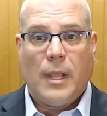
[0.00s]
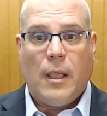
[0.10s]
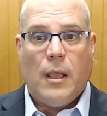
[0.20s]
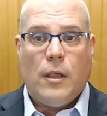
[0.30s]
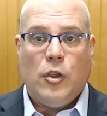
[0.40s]

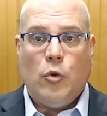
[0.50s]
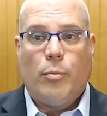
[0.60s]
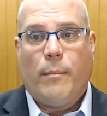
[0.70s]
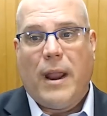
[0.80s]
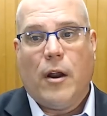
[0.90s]
You
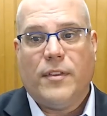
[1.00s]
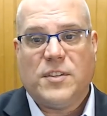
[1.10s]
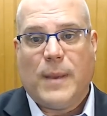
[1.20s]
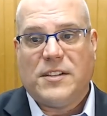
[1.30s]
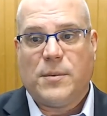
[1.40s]
prepare the
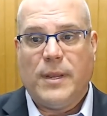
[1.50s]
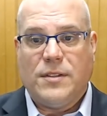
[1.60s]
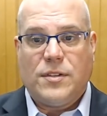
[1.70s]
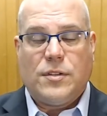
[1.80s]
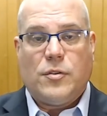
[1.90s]

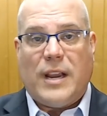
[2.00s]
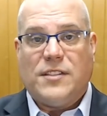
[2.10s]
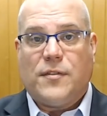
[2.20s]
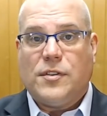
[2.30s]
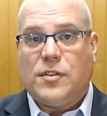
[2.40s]
specimen's
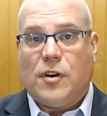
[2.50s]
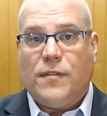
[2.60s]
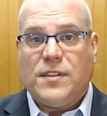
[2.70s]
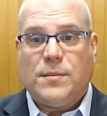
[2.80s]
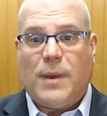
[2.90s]
transverse
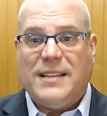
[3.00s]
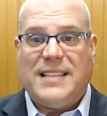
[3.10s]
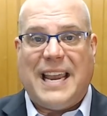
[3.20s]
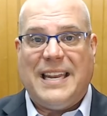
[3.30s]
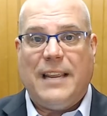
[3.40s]
surface by
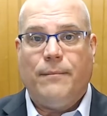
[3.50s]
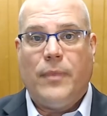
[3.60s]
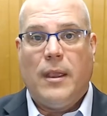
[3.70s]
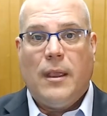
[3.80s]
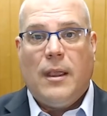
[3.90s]
sanding,
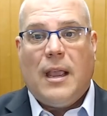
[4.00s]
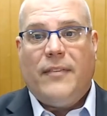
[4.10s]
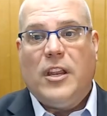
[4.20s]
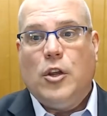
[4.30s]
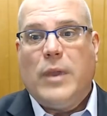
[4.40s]
and then
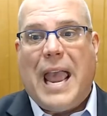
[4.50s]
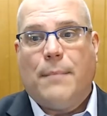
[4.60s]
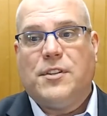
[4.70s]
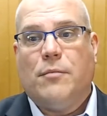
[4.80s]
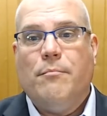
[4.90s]
you
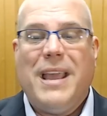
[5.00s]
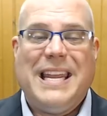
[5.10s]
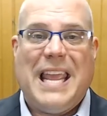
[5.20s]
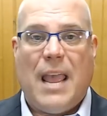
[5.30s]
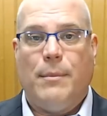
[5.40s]
capture many
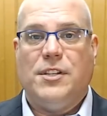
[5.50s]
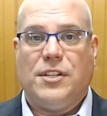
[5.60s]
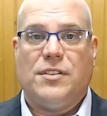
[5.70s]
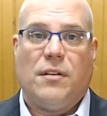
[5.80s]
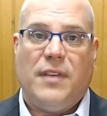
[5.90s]

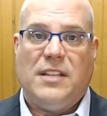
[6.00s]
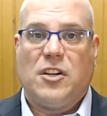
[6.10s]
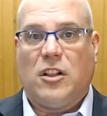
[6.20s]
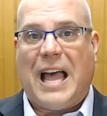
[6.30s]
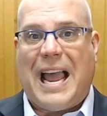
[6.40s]
images of each
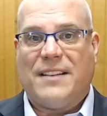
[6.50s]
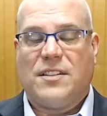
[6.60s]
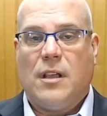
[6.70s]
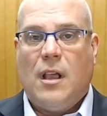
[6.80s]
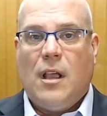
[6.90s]

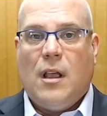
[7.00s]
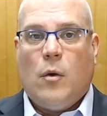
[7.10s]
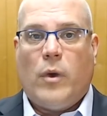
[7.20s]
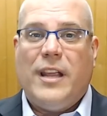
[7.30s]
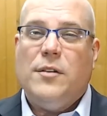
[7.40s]
class.
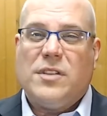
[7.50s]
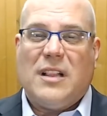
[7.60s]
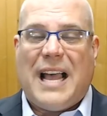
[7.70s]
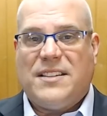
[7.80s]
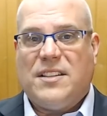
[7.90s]
When I use class in this